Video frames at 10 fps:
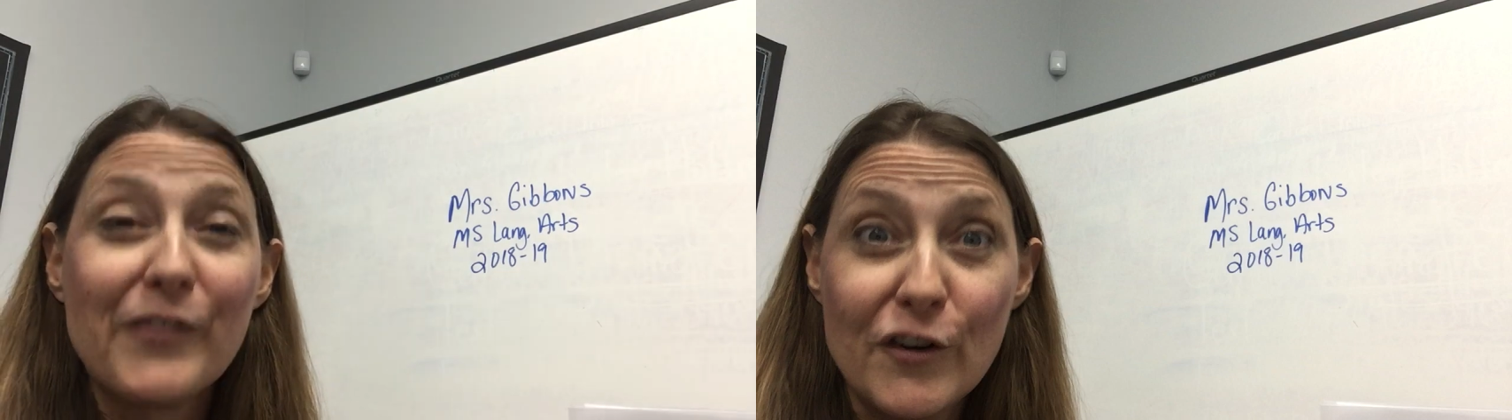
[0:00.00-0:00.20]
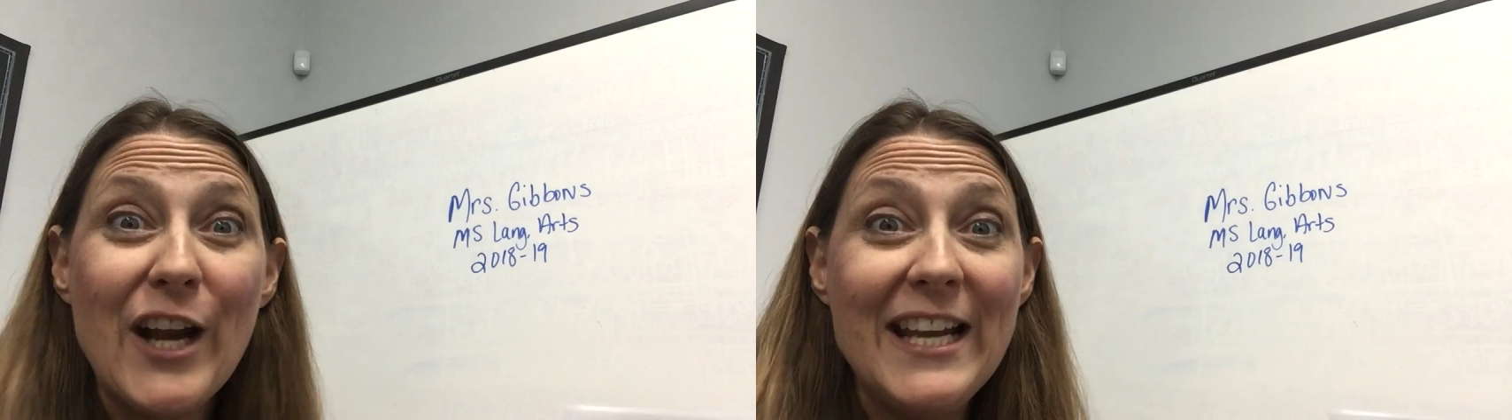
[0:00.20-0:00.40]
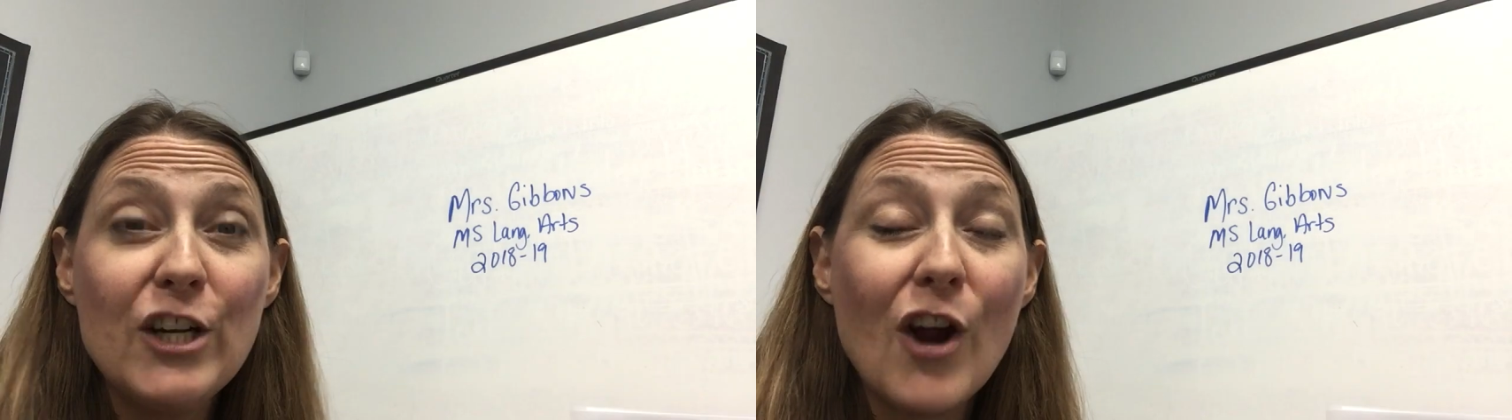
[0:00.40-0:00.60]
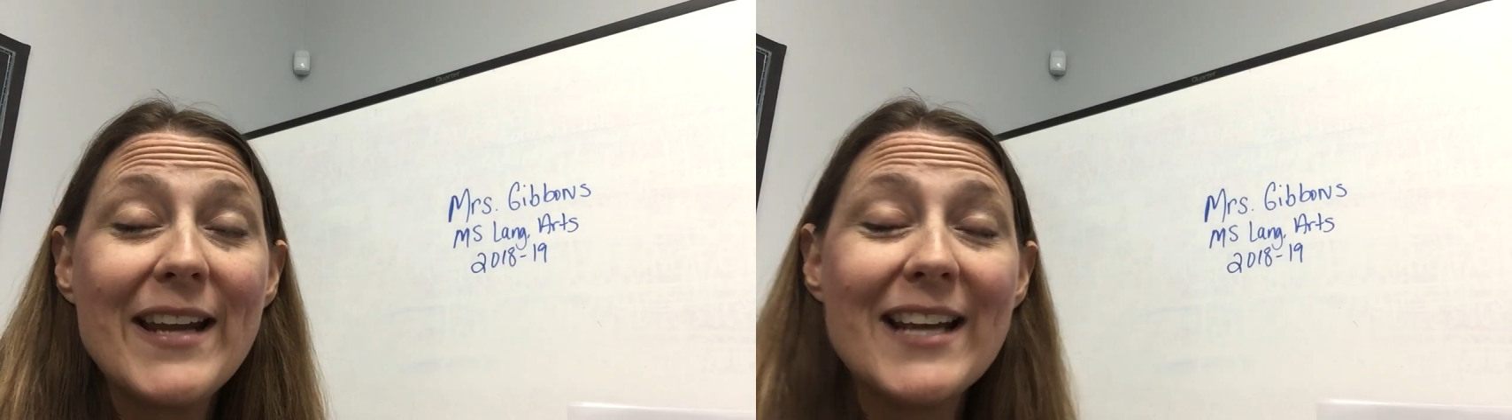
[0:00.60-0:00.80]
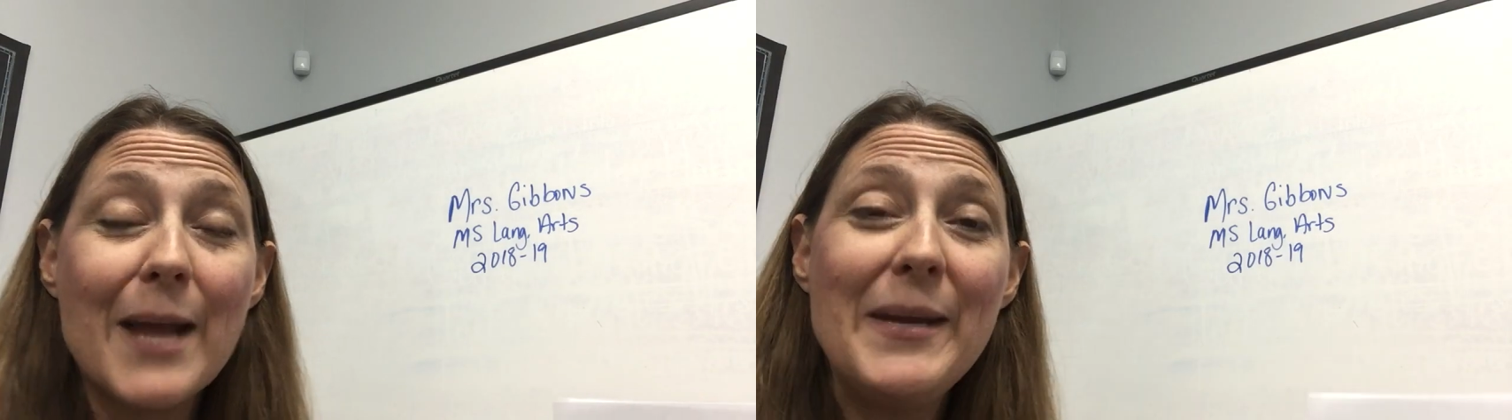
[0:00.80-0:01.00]
for any
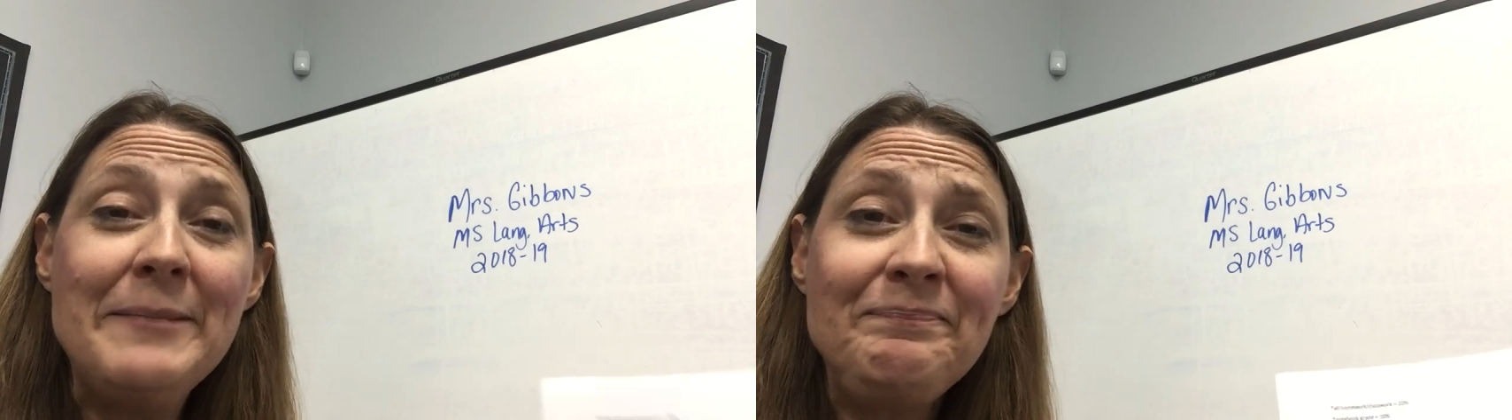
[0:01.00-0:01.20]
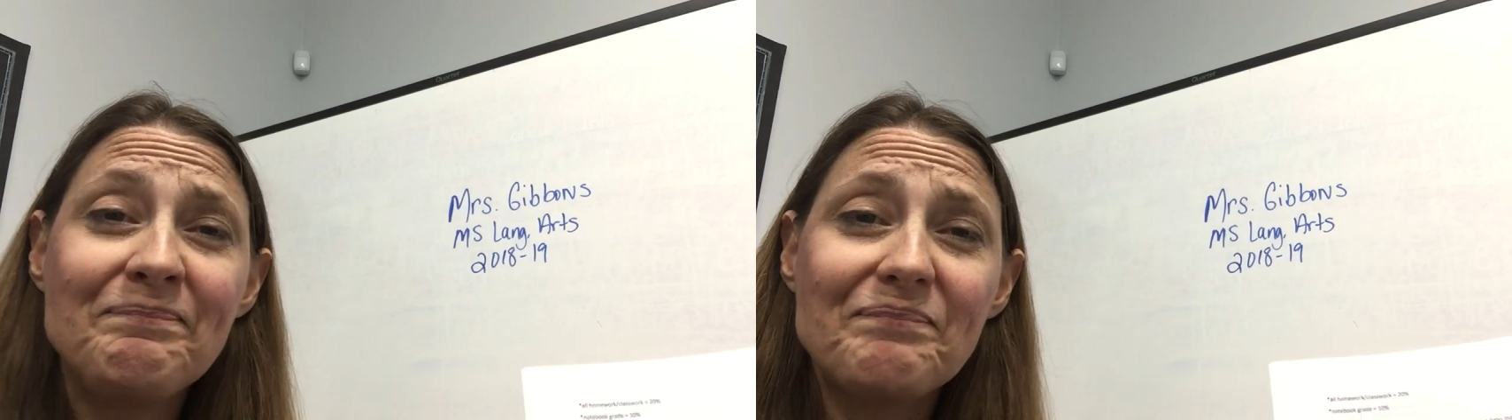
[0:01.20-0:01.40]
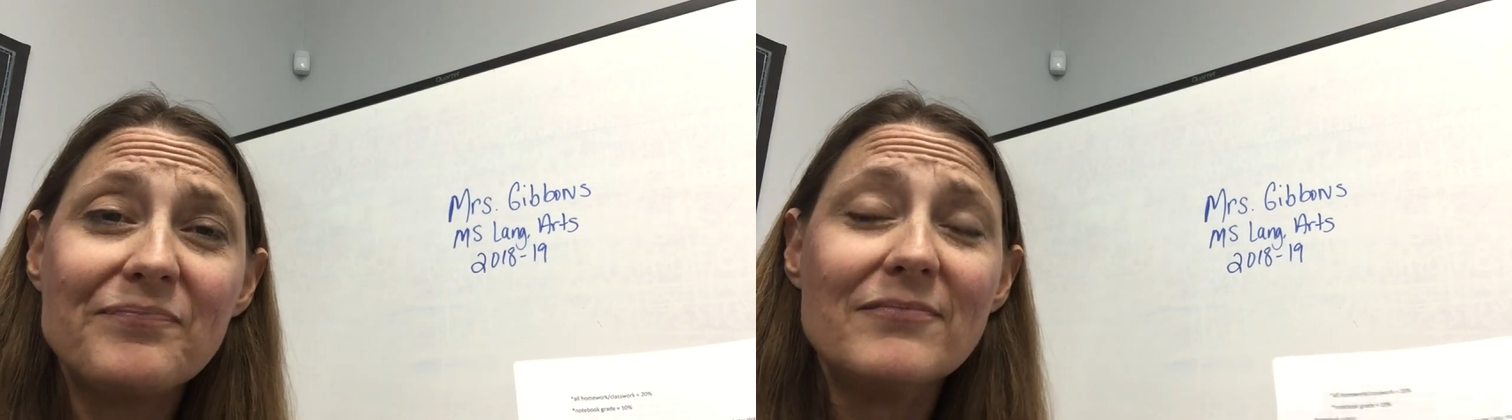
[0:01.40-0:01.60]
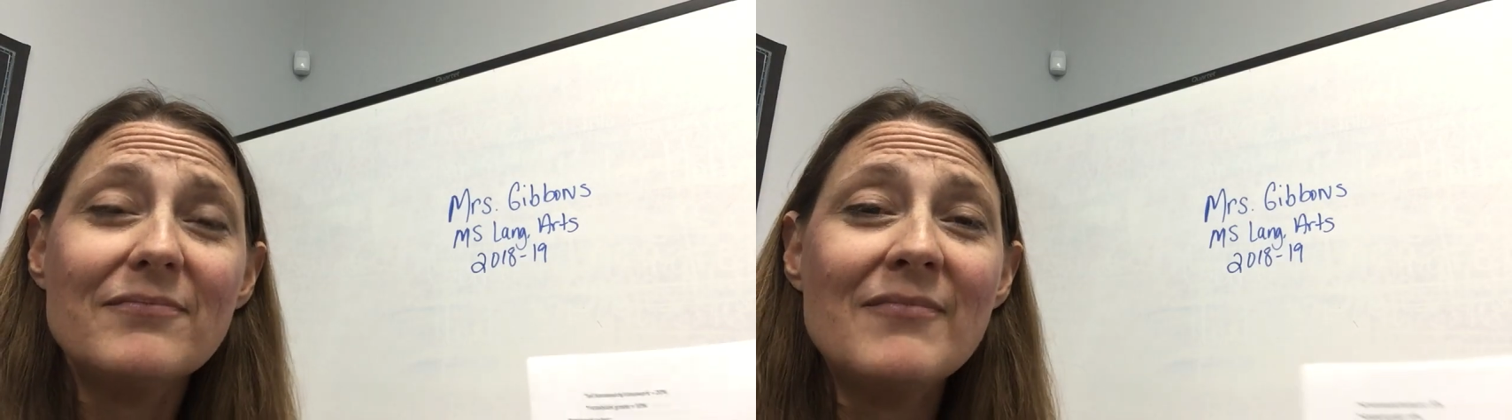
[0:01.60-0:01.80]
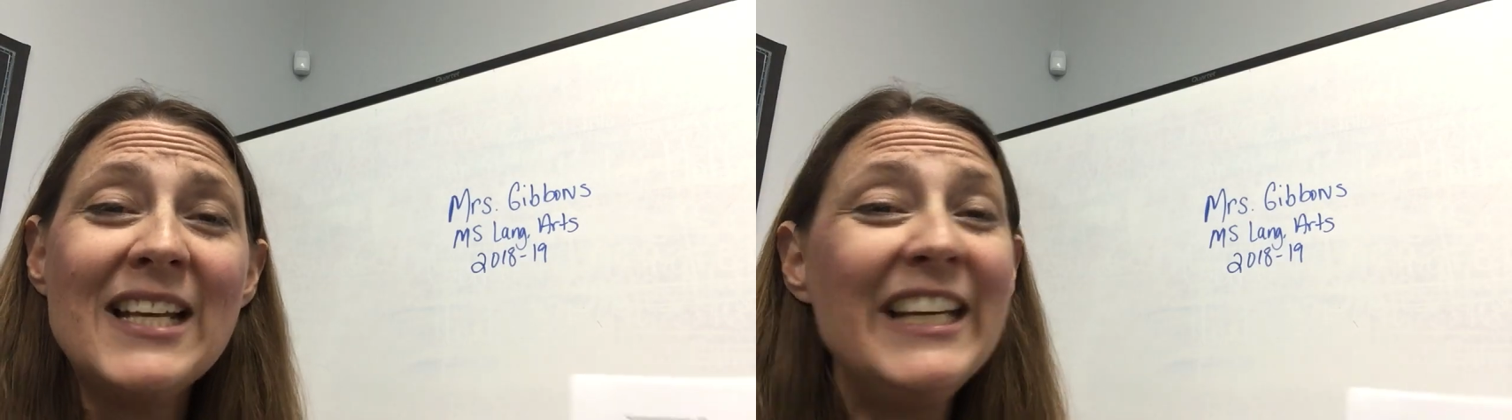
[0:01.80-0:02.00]
credit, I mean,
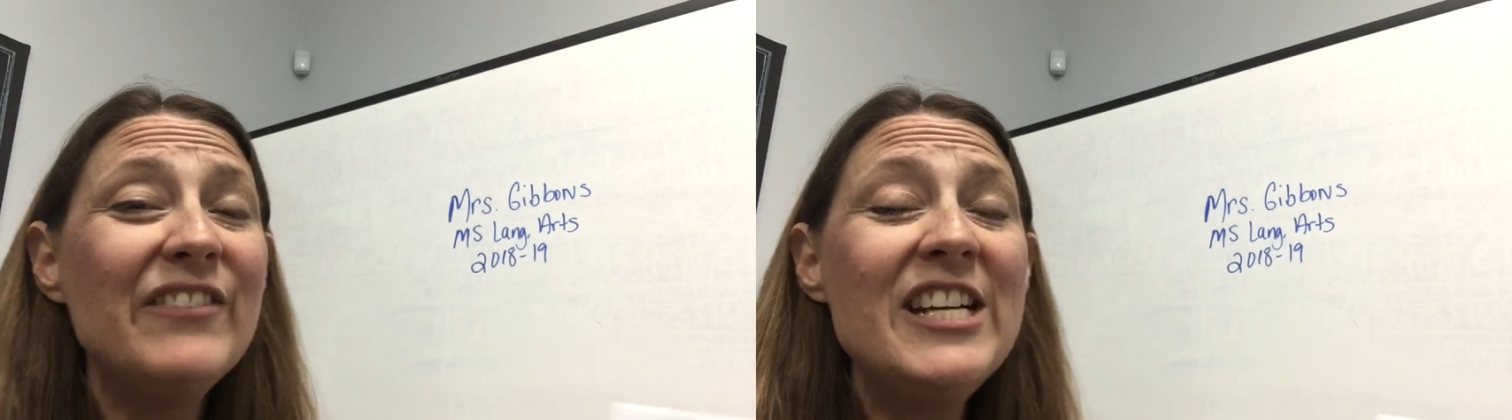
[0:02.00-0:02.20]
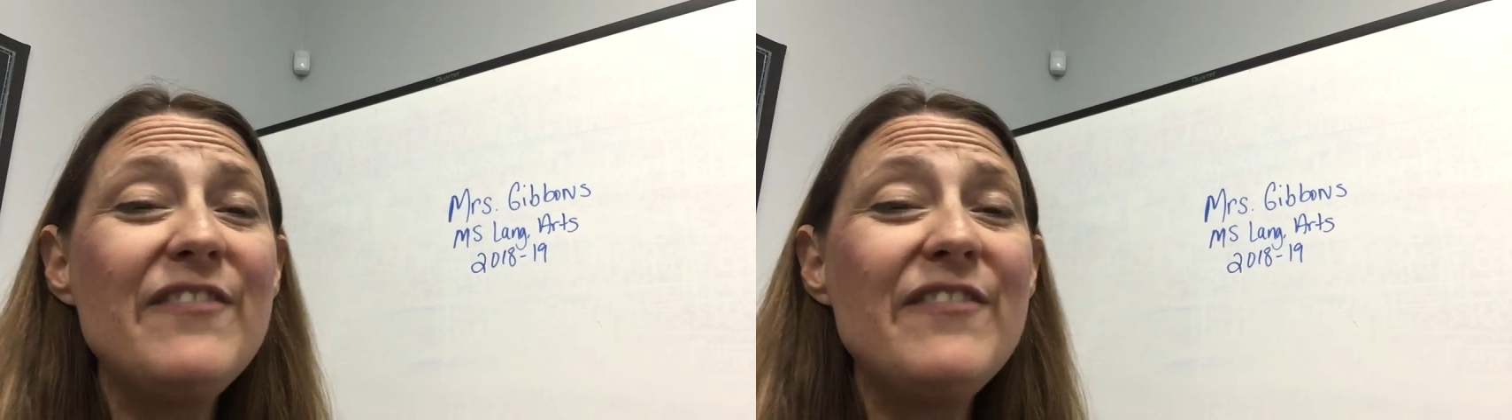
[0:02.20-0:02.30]
even